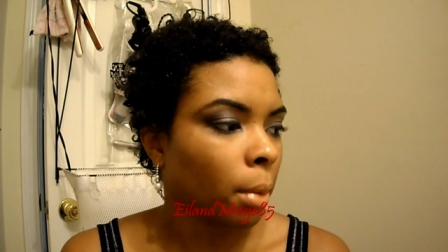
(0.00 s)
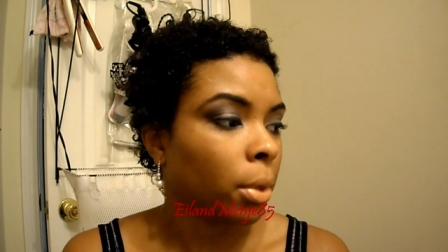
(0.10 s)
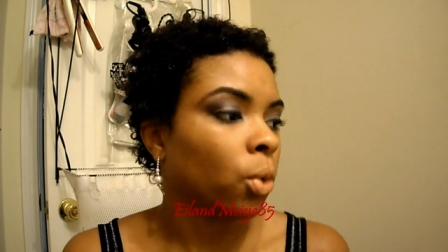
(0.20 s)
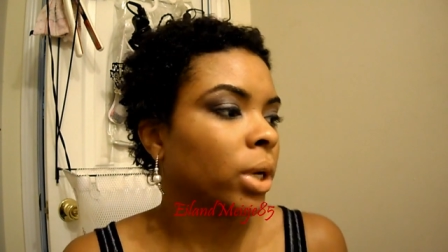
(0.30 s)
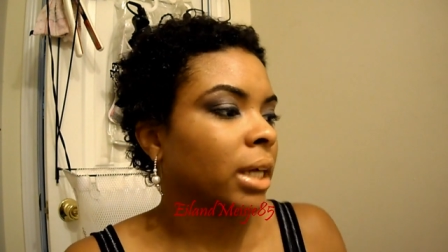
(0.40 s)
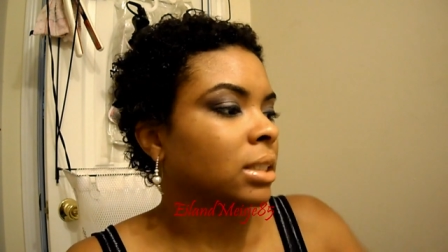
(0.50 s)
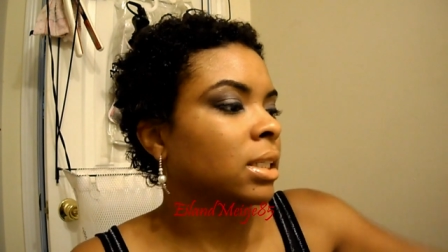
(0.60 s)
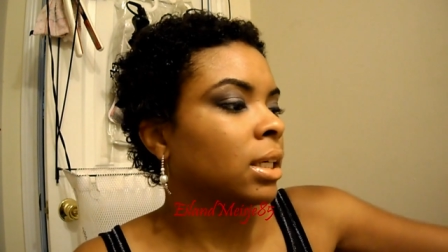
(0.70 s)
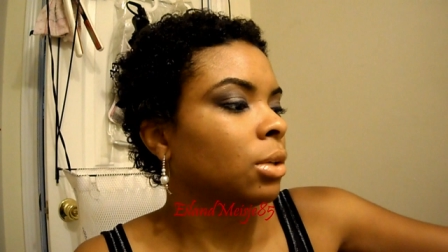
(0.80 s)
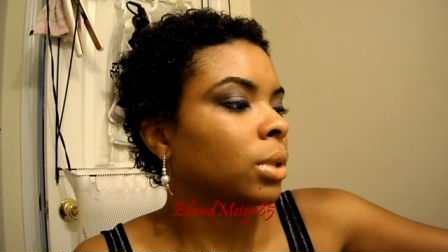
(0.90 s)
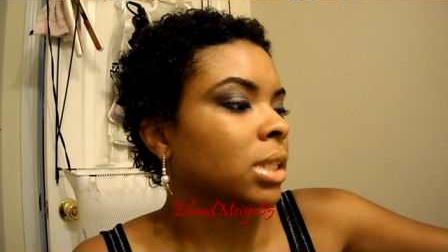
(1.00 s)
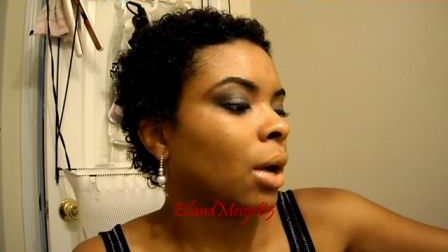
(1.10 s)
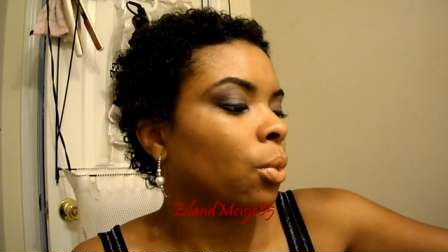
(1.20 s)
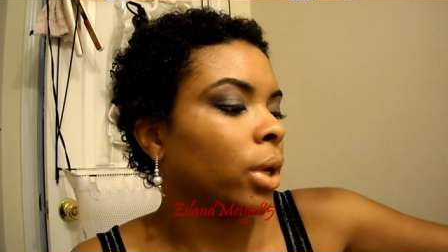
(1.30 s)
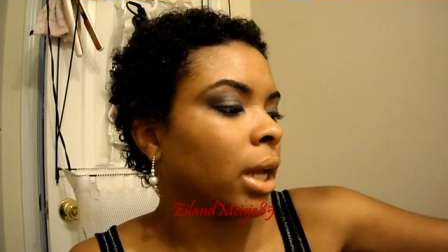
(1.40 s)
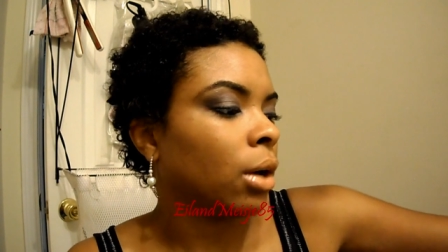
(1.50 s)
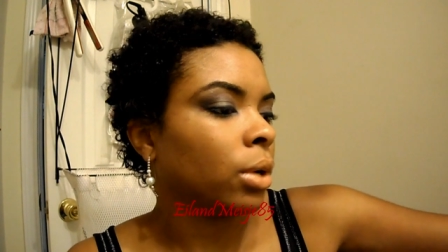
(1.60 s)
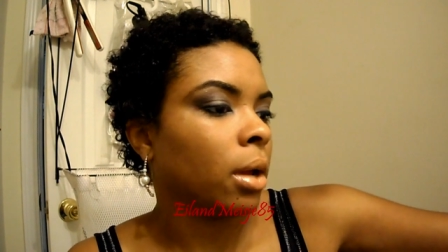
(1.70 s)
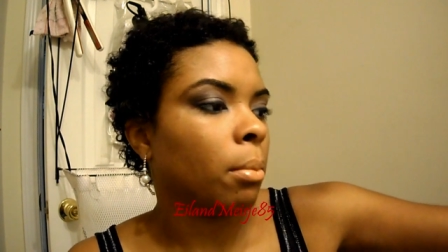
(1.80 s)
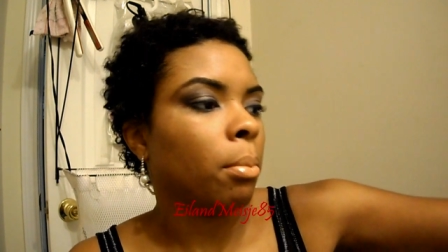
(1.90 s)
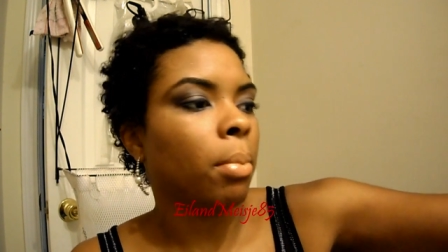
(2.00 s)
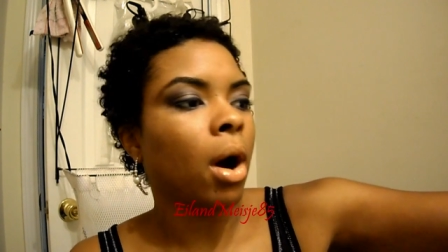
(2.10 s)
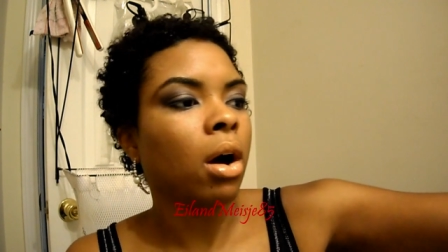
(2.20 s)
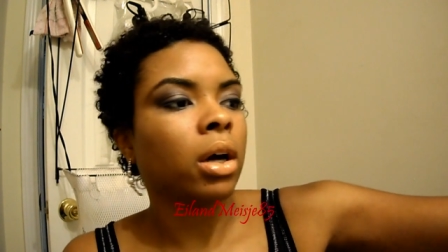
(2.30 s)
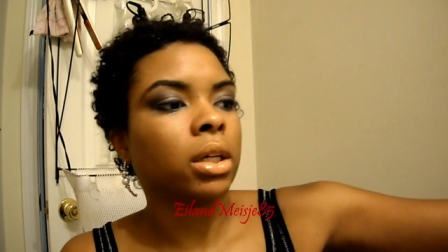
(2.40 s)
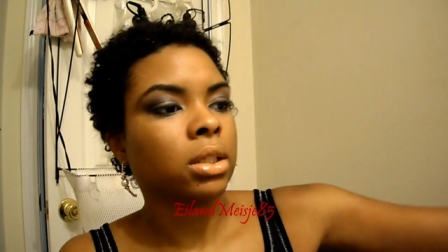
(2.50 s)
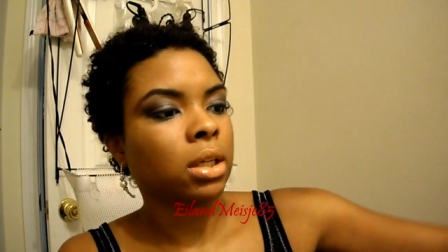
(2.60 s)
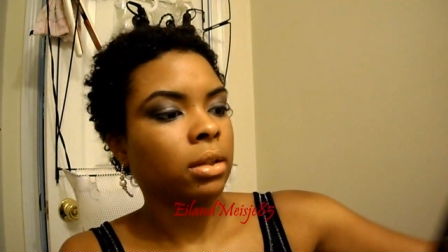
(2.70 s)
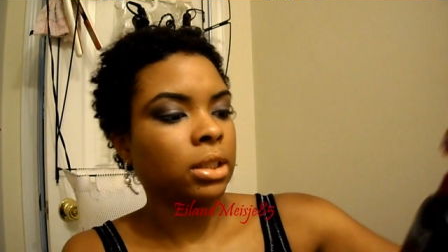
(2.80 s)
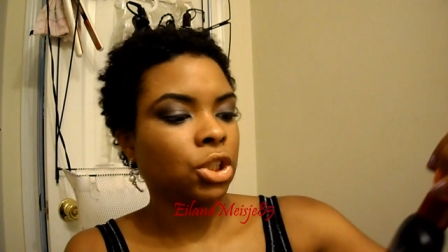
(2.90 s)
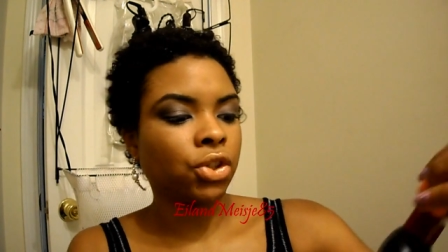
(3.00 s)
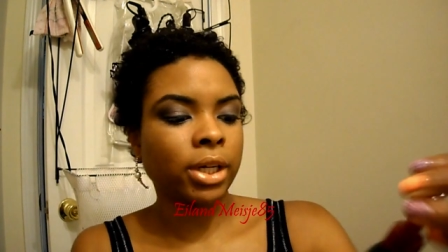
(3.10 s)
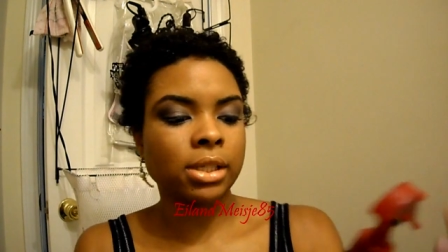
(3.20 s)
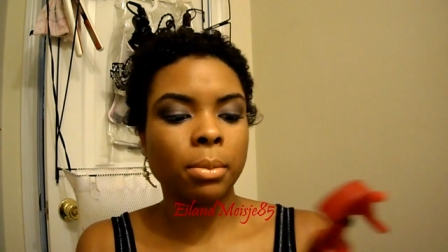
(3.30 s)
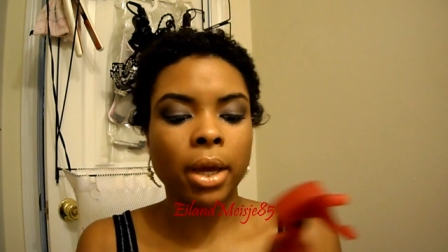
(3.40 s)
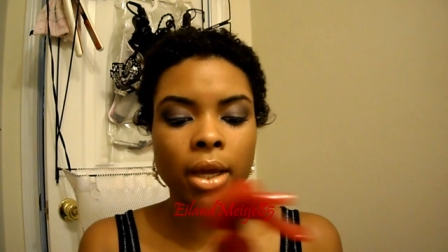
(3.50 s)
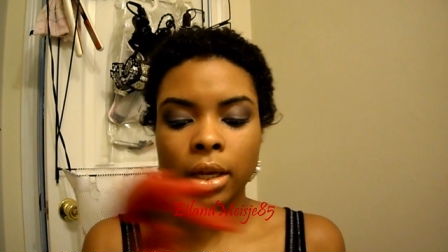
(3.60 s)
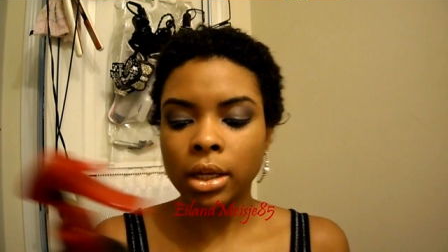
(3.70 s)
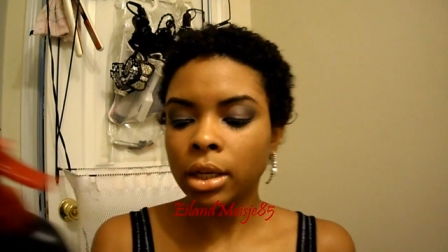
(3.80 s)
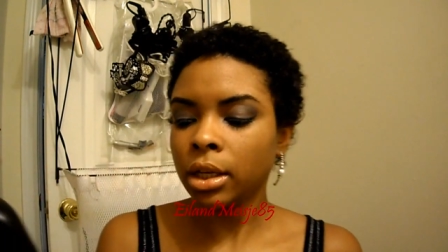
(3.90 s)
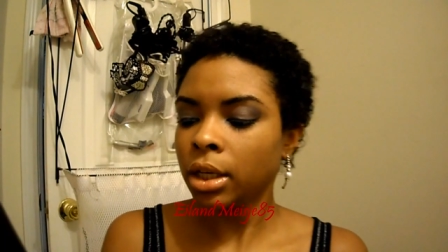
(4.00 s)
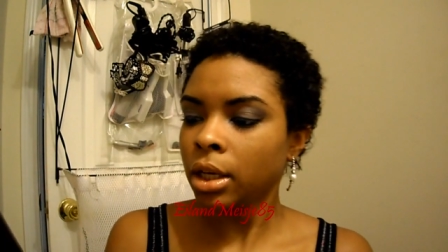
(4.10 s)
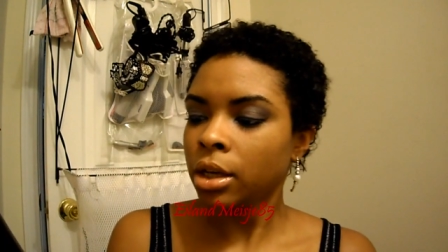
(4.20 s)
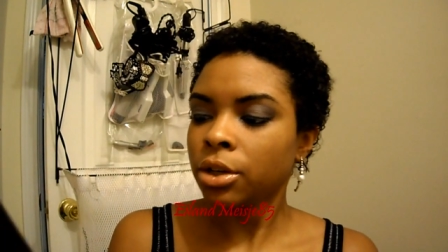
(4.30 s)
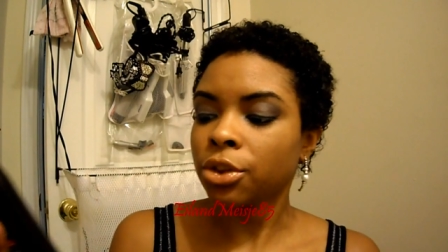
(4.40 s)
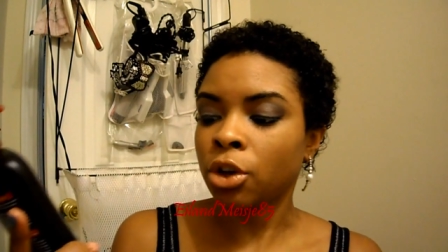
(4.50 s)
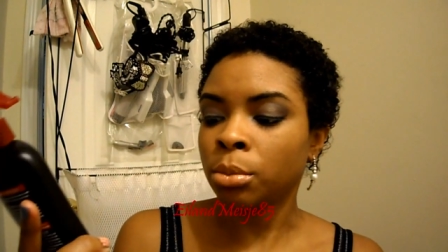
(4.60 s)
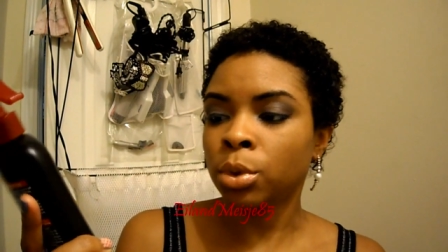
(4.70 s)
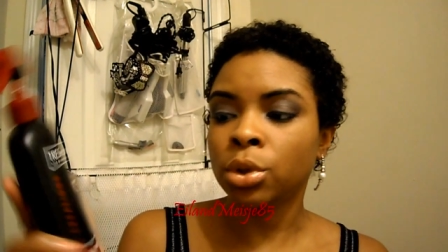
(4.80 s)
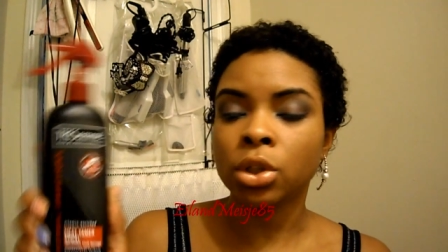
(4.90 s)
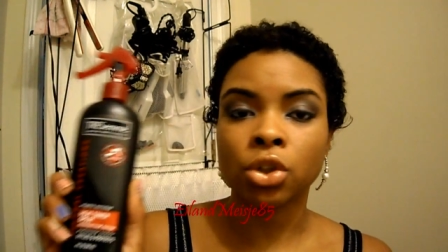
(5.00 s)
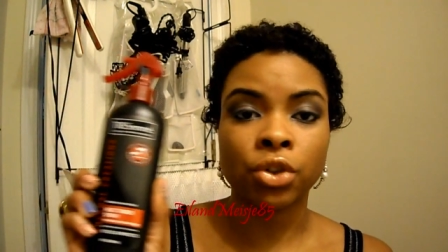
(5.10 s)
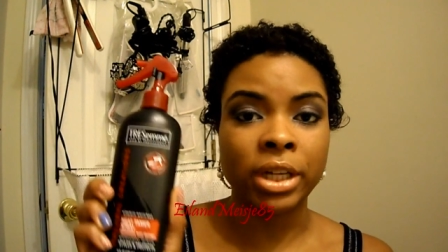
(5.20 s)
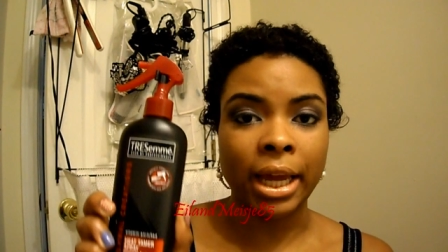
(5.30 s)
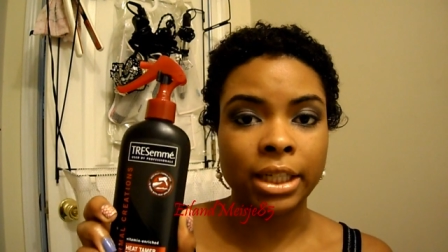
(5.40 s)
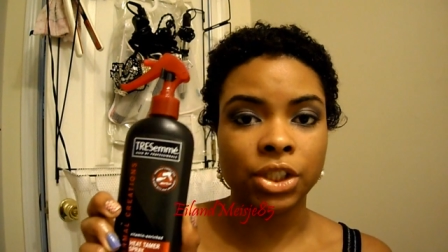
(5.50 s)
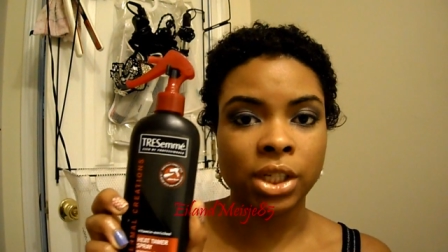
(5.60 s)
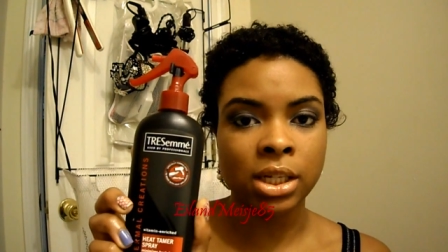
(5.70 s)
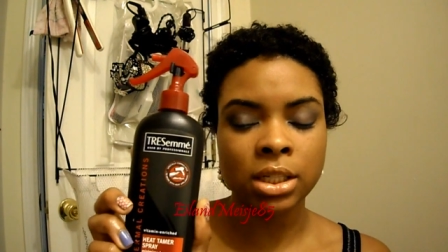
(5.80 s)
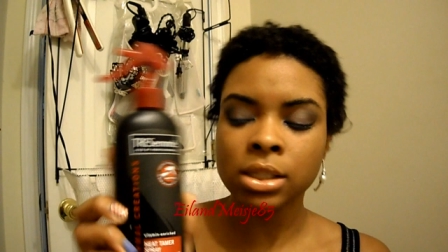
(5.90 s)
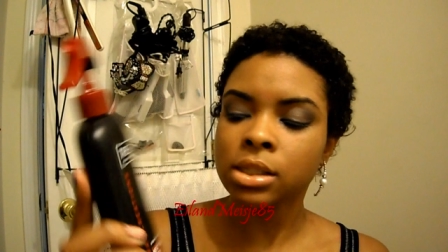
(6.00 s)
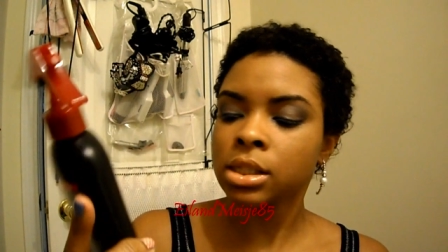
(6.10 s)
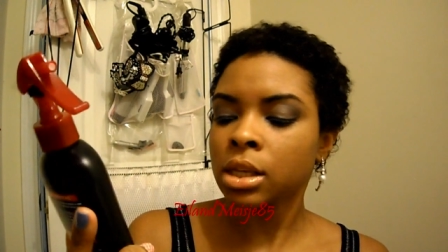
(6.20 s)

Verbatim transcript: but what I did was I went out and bought this Tresemme Thermal Creations.